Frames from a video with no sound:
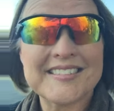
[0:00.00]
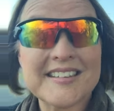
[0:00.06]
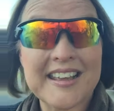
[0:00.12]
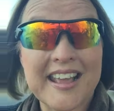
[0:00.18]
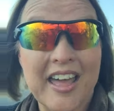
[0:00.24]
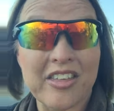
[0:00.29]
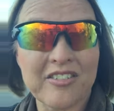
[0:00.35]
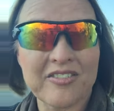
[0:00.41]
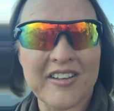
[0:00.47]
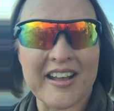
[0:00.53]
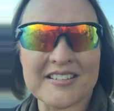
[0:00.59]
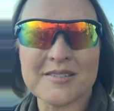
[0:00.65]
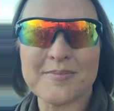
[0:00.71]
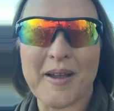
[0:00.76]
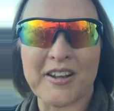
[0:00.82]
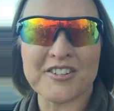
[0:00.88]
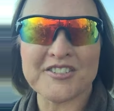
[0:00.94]
to gather
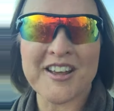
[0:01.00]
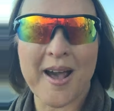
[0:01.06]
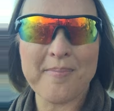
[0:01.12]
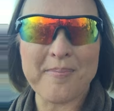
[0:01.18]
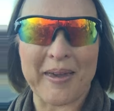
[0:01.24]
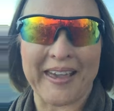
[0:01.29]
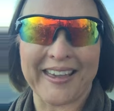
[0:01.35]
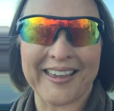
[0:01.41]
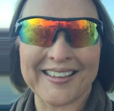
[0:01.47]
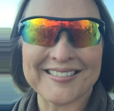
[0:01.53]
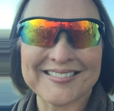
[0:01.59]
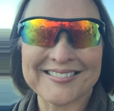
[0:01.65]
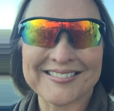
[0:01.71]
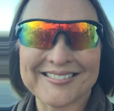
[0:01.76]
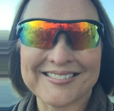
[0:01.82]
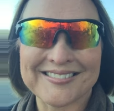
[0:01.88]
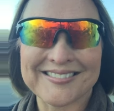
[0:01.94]
facts about your topic.
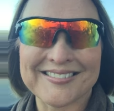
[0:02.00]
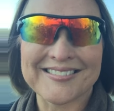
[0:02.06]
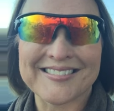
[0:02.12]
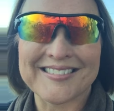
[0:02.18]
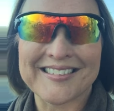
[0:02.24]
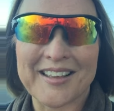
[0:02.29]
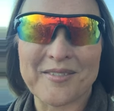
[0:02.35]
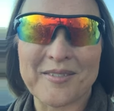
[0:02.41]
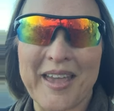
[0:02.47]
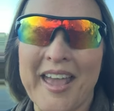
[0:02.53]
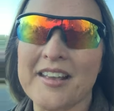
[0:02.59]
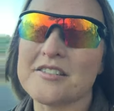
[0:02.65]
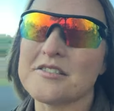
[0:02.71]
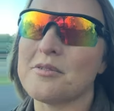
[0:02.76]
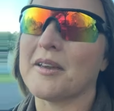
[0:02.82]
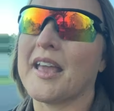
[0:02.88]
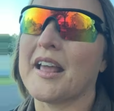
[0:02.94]

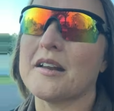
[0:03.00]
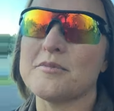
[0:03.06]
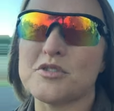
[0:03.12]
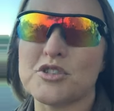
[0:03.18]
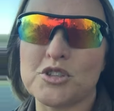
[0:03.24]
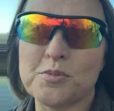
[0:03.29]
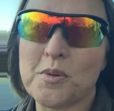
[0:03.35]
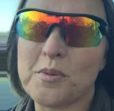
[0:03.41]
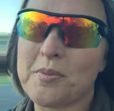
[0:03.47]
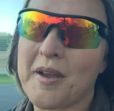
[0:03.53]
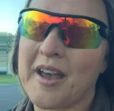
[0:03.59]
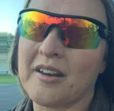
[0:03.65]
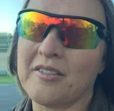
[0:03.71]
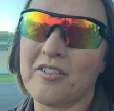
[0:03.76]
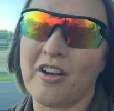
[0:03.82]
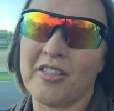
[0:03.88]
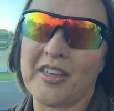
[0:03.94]
Okay, so again, I'm super
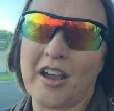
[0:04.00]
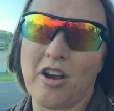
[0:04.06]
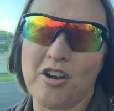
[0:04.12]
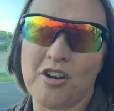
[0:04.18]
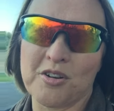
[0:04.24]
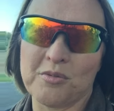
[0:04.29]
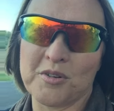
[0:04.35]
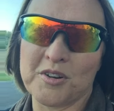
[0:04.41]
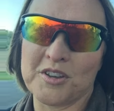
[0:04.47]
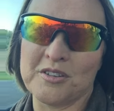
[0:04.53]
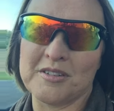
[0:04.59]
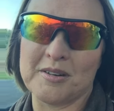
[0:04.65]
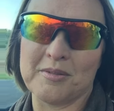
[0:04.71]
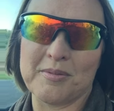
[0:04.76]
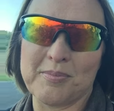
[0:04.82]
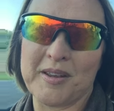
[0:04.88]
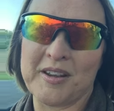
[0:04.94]
proud of all that hard work you
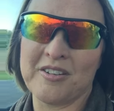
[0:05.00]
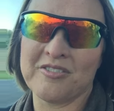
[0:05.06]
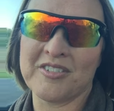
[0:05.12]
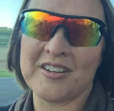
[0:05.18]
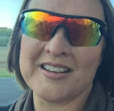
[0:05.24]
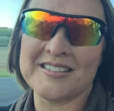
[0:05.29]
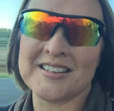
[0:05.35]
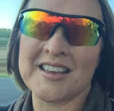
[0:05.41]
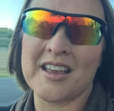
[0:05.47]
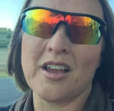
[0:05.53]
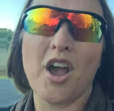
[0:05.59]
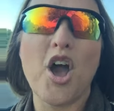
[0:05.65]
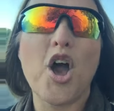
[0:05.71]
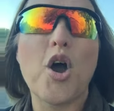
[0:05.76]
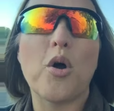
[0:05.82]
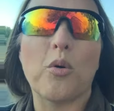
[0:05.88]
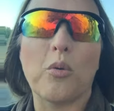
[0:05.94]
did with paraphrasing.
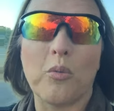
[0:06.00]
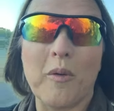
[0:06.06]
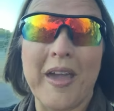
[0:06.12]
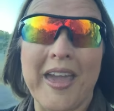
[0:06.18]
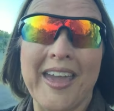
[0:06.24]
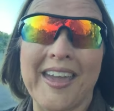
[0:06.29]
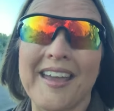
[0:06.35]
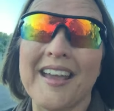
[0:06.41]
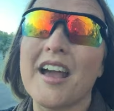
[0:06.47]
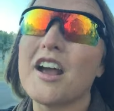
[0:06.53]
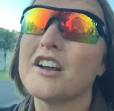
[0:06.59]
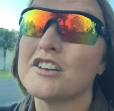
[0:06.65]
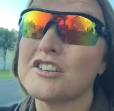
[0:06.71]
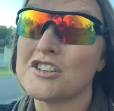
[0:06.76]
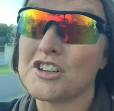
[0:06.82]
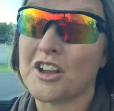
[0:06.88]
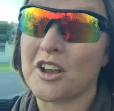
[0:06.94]
Way
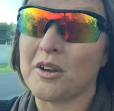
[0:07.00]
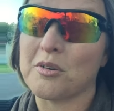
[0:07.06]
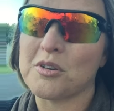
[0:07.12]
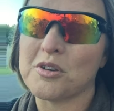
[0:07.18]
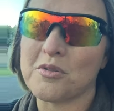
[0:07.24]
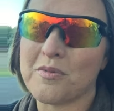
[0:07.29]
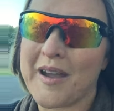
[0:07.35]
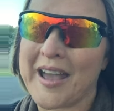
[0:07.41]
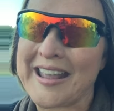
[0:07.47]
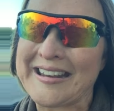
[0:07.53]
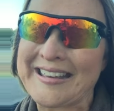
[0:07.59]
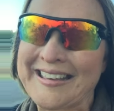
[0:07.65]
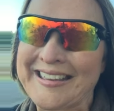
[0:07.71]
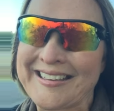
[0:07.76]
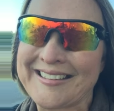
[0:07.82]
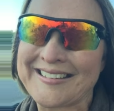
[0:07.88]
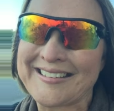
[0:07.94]
to go. Your
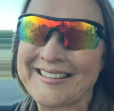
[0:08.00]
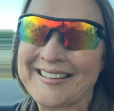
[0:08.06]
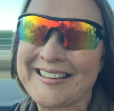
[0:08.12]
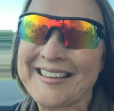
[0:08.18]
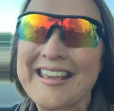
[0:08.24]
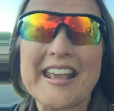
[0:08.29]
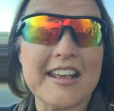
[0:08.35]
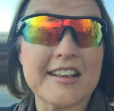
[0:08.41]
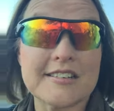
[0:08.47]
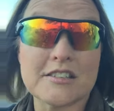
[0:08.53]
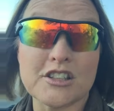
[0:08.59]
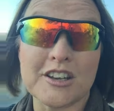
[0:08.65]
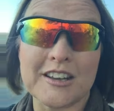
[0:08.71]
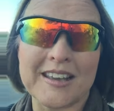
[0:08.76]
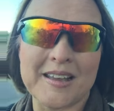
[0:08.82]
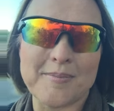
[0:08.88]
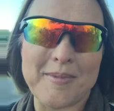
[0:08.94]
writing is
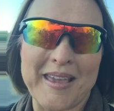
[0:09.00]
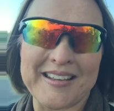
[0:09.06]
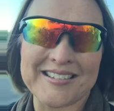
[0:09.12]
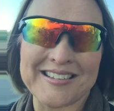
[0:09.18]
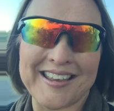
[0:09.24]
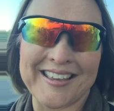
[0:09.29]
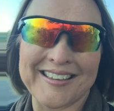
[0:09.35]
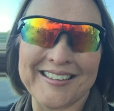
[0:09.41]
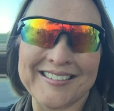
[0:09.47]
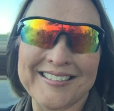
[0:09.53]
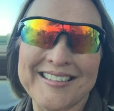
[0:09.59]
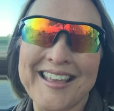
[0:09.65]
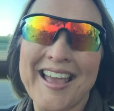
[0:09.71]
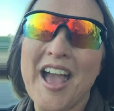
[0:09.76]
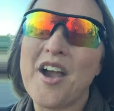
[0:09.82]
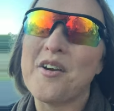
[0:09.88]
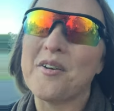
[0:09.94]
looking amazing.
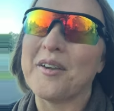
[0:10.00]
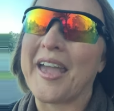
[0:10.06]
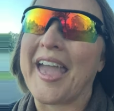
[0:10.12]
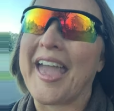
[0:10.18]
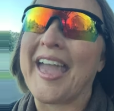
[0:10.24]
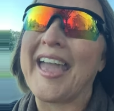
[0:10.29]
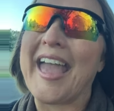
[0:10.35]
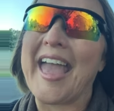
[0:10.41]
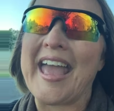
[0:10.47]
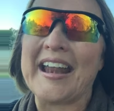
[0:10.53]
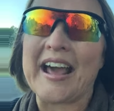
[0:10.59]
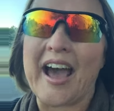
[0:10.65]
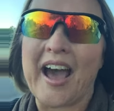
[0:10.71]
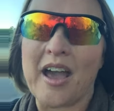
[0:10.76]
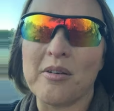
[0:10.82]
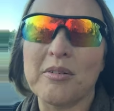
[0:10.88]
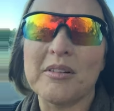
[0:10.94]
Okay, and
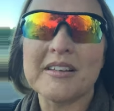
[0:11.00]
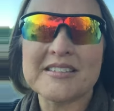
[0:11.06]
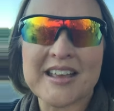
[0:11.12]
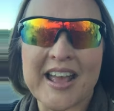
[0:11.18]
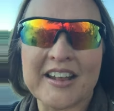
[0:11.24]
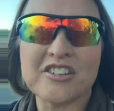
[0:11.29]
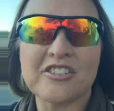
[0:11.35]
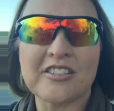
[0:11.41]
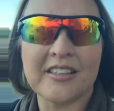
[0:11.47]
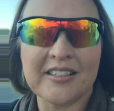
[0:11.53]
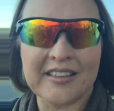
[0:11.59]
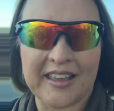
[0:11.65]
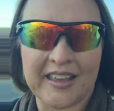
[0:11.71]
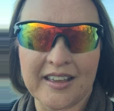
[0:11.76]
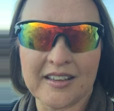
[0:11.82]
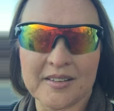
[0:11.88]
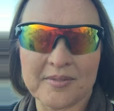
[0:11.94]
I will attach the
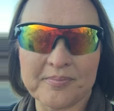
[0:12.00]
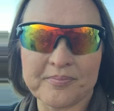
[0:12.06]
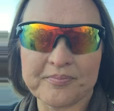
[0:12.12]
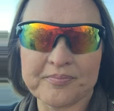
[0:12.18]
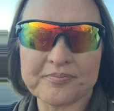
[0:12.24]
link